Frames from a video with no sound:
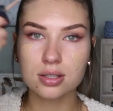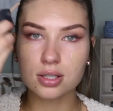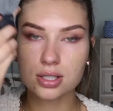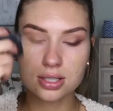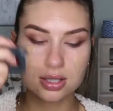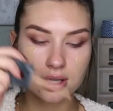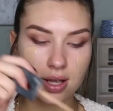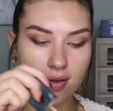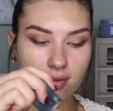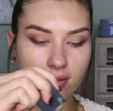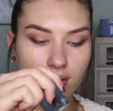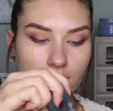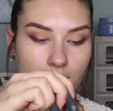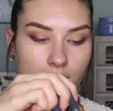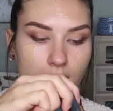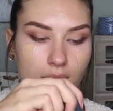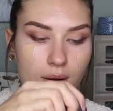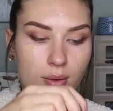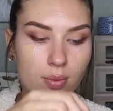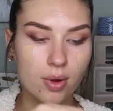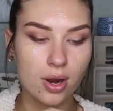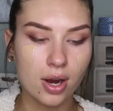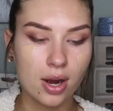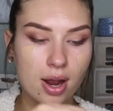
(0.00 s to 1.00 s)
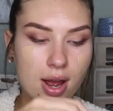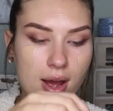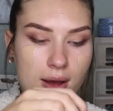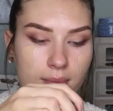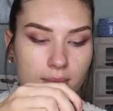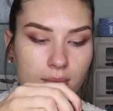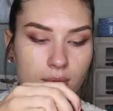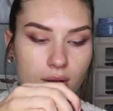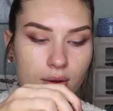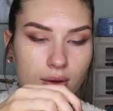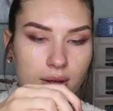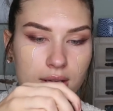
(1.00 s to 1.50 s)
Just everywhere where
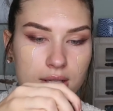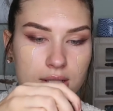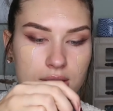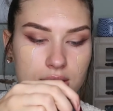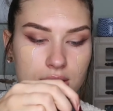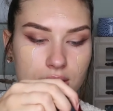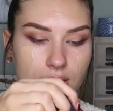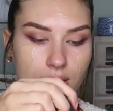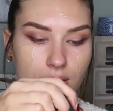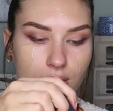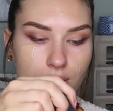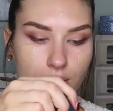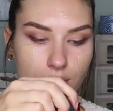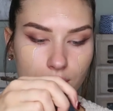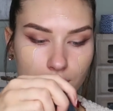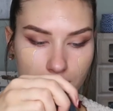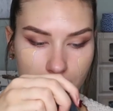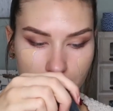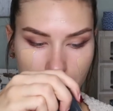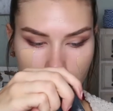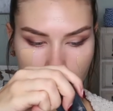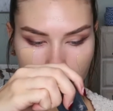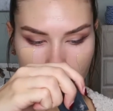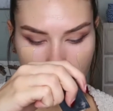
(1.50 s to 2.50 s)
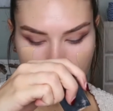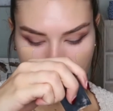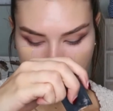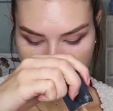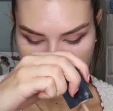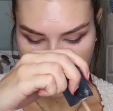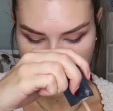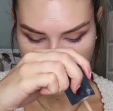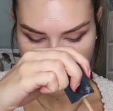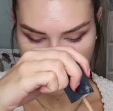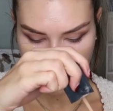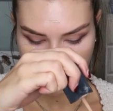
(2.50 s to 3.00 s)
I'm going to
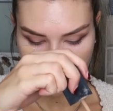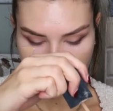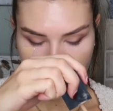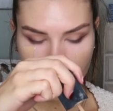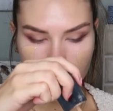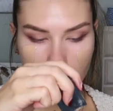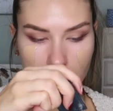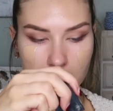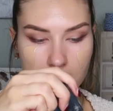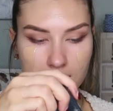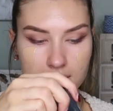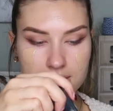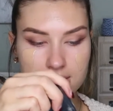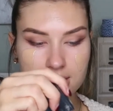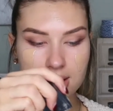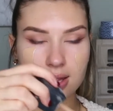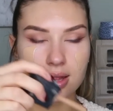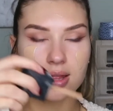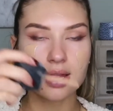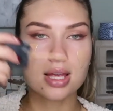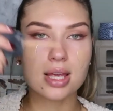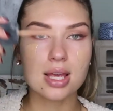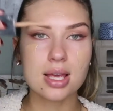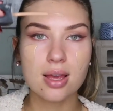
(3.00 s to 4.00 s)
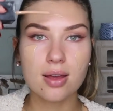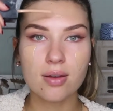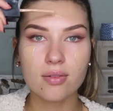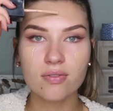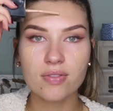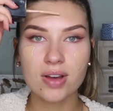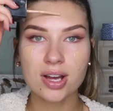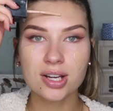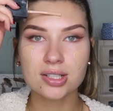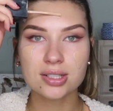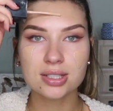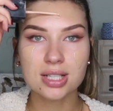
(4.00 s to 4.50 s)
put the
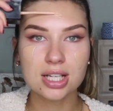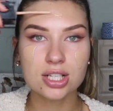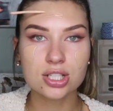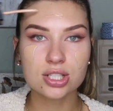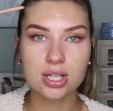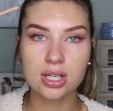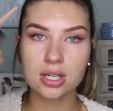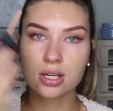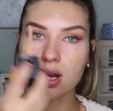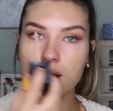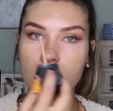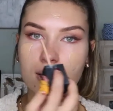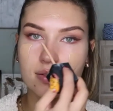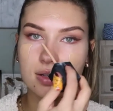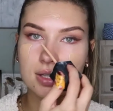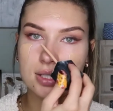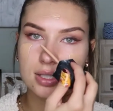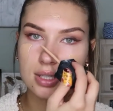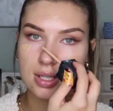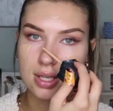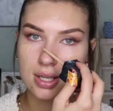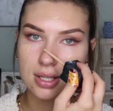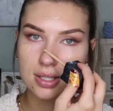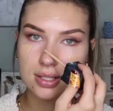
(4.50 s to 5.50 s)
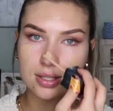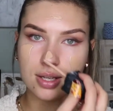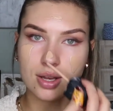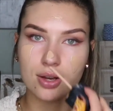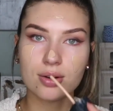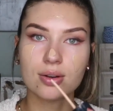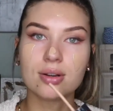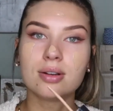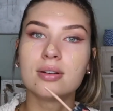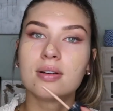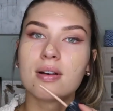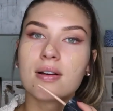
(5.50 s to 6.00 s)
foundation, obviously.
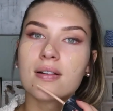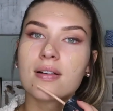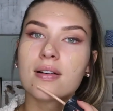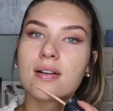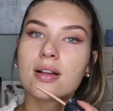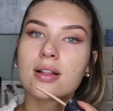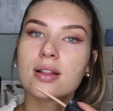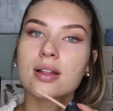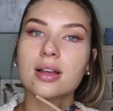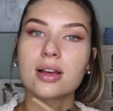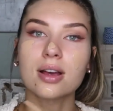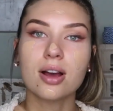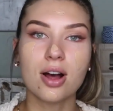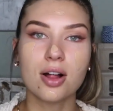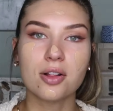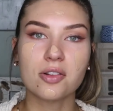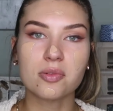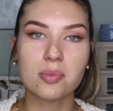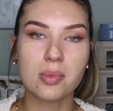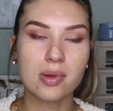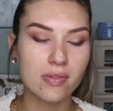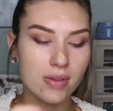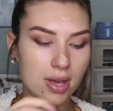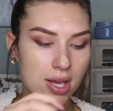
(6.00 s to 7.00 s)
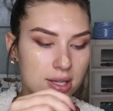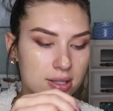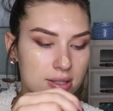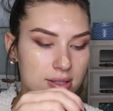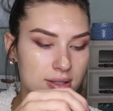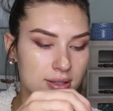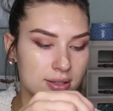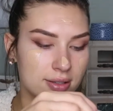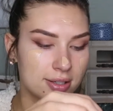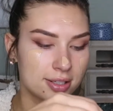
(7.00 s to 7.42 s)
So like all over my face.